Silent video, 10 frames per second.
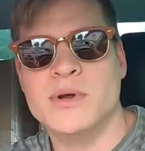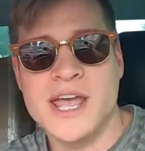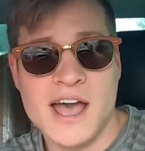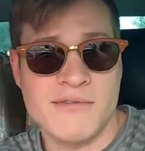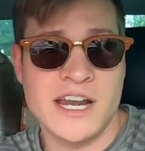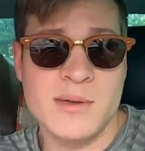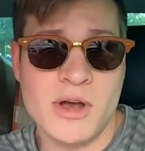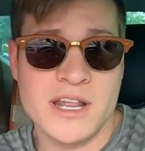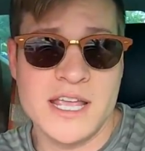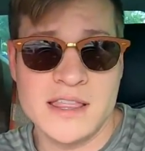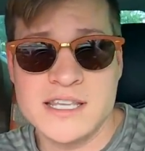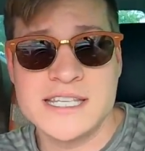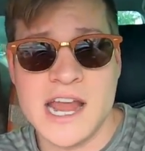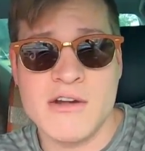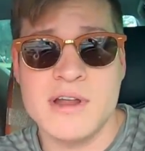But yeah, if anybody in this
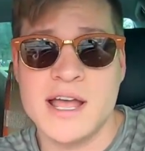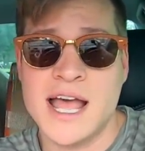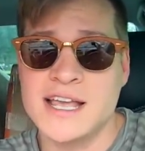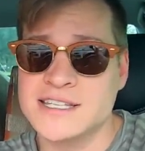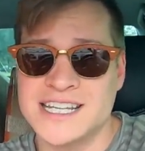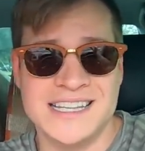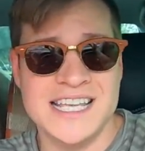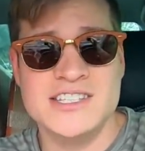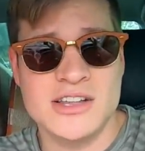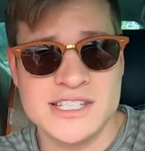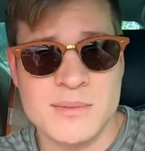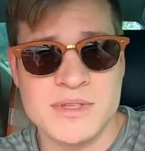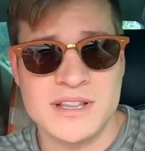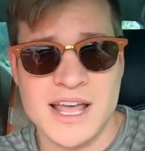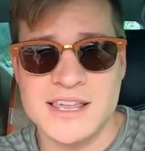area has any leads on
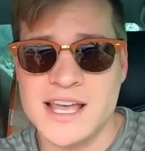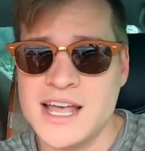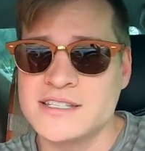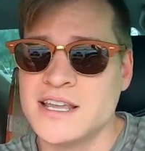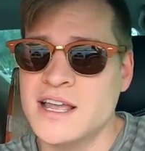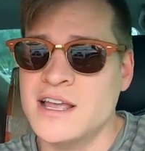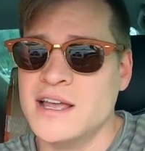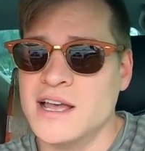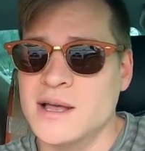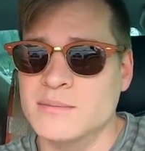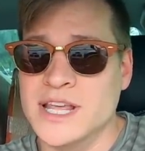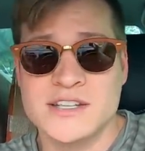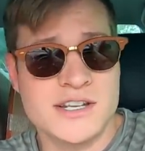something like that, um, let us